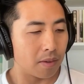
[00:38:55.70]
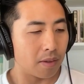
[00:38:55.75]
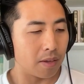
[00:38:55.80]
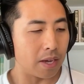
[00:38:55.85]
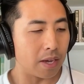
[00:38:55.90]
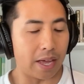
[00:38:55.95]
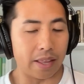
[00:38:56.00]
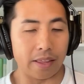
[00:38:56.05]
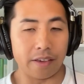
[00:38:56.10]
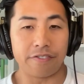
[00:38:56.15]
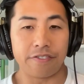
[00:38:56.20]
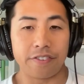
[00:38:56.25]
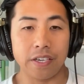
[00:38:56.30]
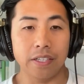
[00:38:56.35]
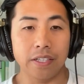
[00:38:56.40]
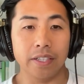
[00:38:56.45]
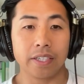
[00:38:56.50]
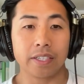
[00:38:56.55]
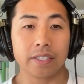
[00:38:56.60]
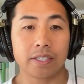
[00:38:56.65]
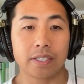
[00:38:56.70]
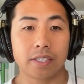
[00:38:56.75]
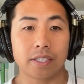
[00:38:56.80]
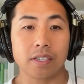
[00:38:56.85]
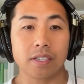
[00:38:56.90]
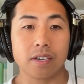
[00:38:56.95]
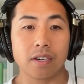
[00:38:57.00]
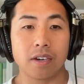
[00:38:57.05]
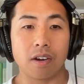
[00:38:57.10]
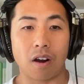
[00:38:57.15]
Now, the feelings
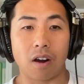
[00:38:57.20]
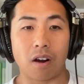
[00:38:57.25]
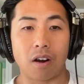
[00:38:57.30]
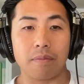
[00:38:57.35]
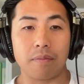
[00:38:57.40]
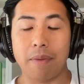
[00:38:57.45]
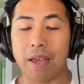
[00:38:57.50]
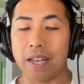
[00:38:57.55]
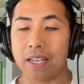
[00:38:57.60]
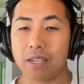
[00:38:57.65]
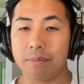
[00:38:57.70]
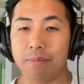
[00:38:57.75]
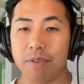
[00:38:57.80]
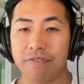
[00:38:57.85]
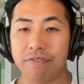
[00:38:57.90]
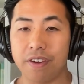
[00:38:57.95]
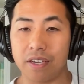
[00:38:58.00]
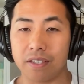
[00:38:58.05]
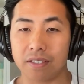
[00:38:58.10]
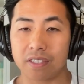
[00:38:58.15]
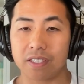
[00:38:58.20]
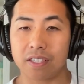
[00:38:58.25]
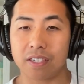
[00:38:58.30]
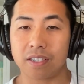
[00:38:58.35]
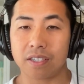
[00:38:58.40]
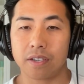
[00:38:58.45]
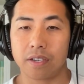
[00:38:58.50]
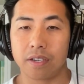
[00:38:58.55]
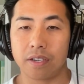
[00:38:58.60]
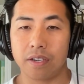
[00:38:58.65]
are meant to be felt.
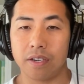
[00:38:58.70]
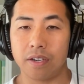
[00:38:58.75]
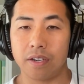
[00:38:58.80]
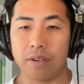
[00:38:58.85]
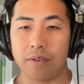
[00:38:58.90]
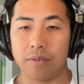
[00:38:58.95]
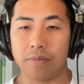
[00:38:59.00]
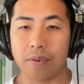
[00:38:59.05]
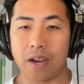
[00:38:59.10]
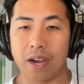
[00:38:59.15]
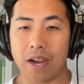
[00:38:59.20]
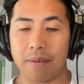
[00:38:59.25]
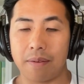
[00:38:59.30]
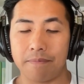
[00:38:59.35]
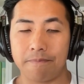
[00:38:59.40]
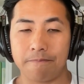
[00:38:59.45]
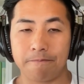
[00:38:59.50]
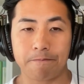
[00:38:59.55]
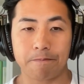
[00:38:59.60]
You know, um,